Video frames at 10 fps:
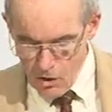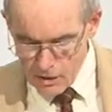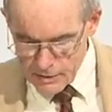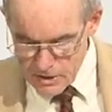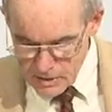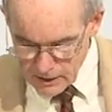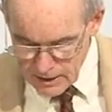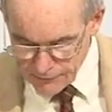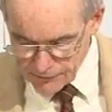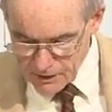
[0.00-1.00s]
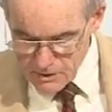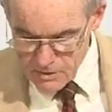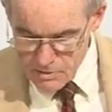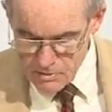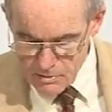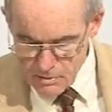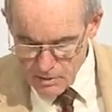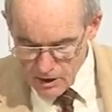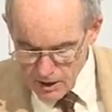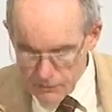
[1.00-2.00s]
on the significance
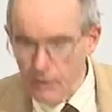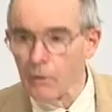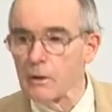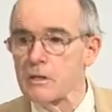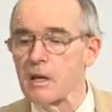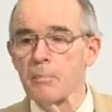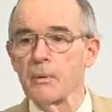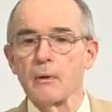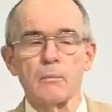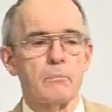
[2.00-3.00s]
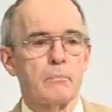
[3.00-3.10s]
of the Lord's Supper.